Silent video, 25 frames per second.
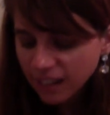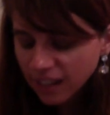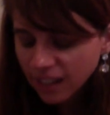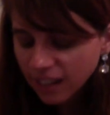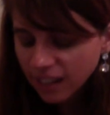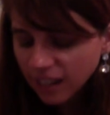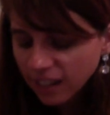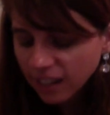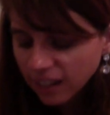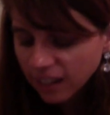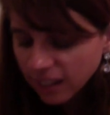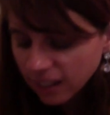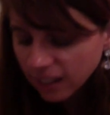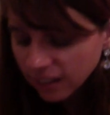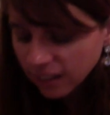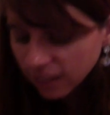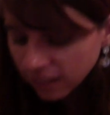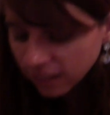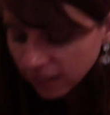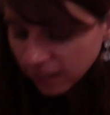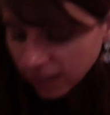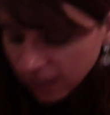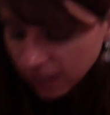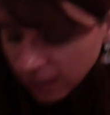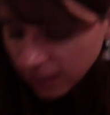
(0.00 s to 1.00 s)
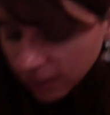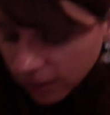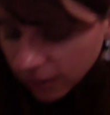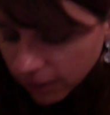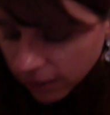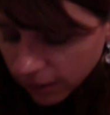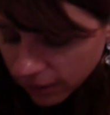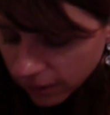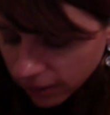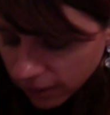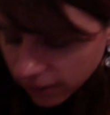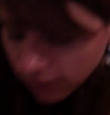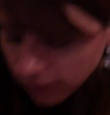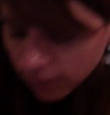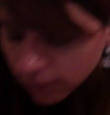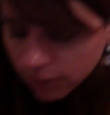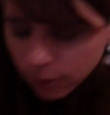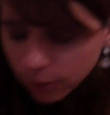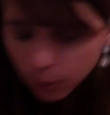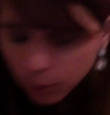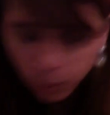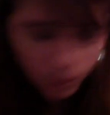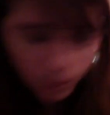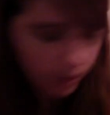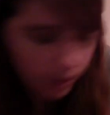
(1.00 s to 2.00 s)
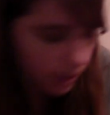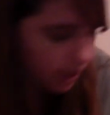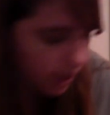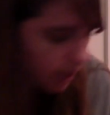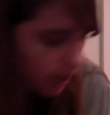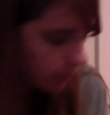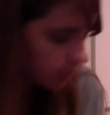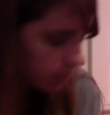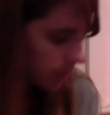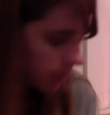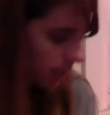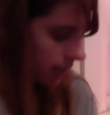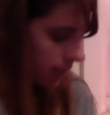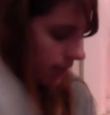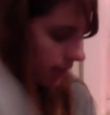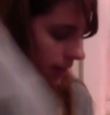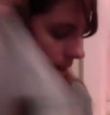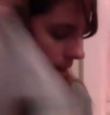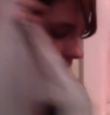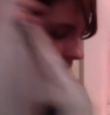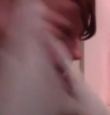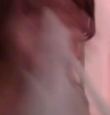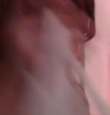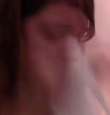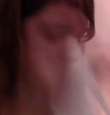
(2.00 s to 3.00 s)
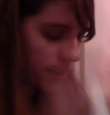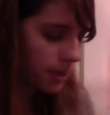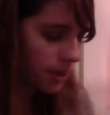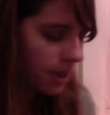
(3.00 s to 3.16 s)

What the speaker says: And here is what I picked up.